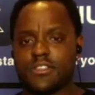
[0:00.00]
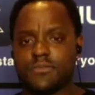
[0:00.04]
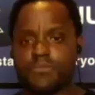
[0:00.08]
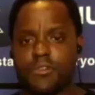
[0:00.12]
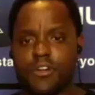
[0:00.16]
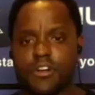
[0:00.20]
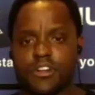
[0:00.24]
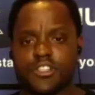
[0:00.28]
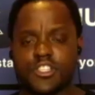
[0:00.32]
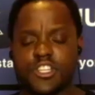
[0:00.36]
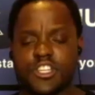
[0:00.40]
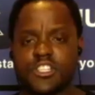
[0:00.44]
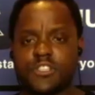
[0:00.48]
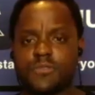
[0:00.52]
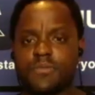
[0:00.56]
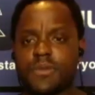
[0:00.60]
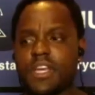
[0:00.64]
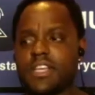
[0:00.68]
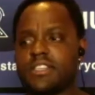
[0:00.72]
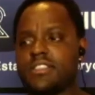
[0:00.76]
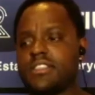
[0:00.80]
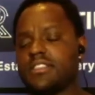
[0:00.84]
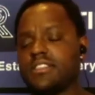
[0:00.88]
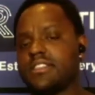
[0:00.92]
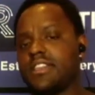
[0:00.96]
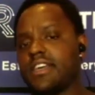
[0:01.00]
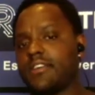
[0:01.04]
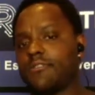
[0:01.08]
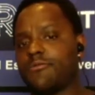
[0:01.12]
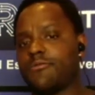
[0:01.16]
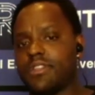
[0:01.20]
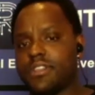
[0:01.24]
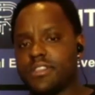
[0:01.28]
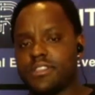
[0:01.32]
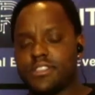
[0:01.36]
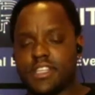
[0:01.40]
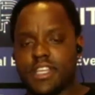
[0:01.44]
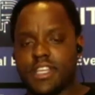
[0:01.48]
blockchain space. He's like,
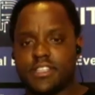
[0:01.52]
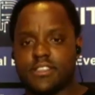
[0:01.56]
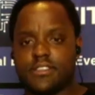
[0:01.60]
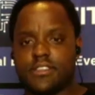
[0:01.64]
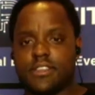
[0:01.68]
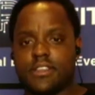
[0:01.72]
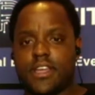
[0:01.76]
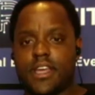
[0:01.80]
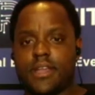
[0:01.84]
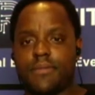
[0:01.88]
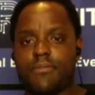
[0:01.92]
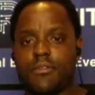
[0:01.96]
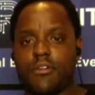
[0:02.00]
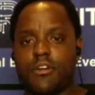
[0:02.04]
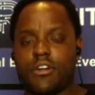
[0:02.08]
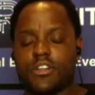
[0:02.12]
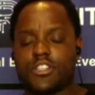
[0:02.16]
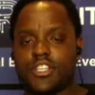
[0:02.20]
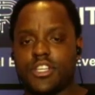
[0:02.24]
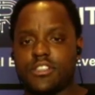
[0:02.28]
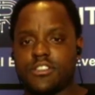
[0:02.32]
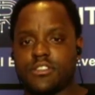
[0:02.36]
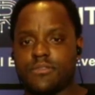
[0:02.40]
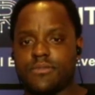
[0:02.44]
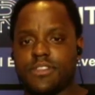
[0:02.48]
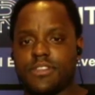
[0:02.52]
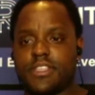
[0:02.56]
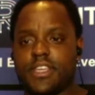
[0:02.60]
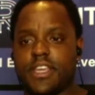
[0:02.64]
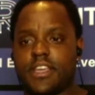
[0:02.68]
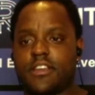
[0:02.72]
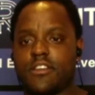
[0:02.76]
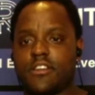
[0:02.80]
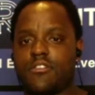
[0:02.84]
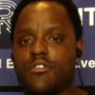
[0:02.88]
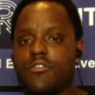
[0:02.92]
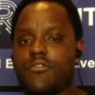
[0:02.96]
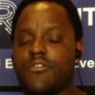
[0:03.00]
real estate and blockchain is going to be
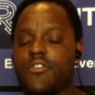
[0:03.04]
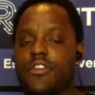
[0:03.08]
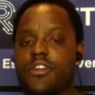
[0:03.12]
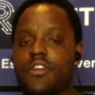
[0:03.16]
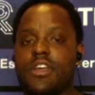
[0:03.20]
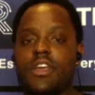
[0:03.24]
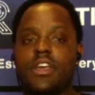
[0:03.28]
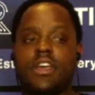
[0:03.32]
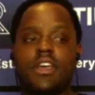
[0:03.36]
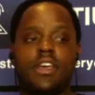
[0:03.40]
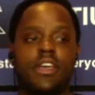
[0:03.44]
taken over.